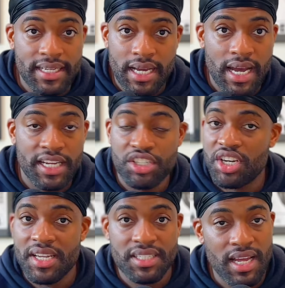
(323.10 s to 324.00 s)
height,
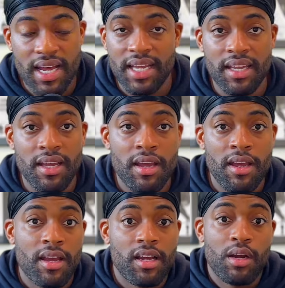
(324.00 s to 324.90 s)
chest height,
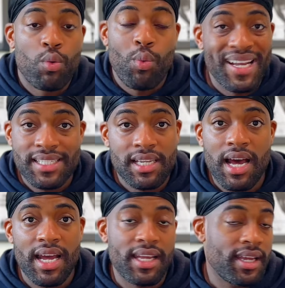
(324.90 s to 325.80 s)
waist
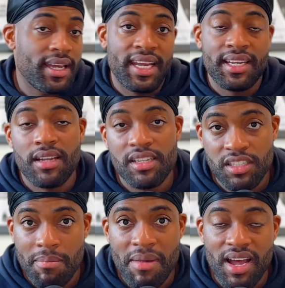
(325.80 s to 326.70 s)
height. It
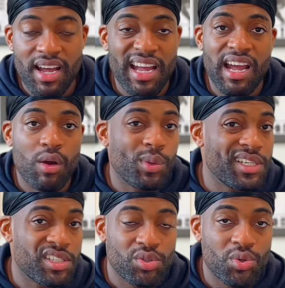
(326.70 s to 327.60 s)
doesn't matter. And we
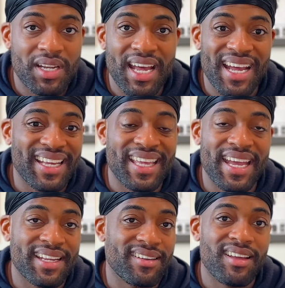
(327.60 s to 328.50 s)
saw that
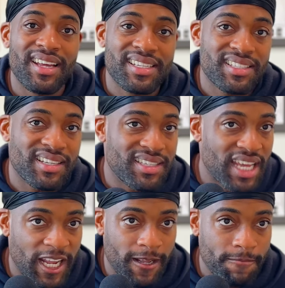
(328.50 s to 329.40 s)
again
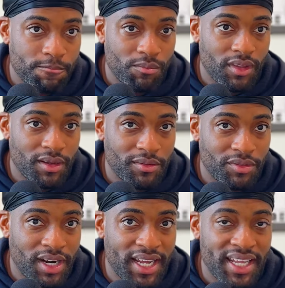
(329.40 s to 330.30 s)
today,
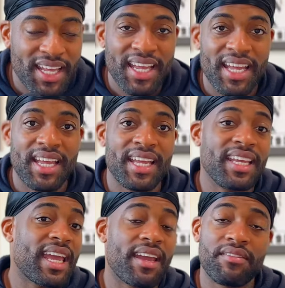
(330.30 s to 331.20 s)
right? He
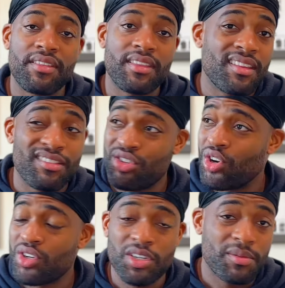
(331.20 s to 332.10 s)
gave
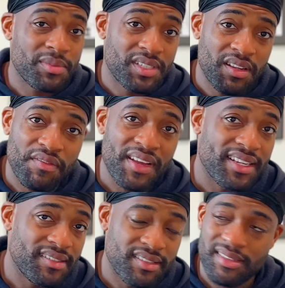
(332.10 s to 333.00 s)
Tottenham's
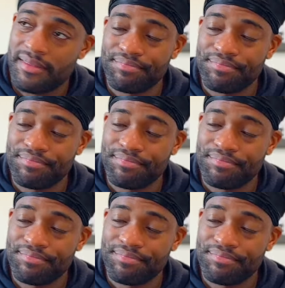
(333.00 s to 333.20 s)
defence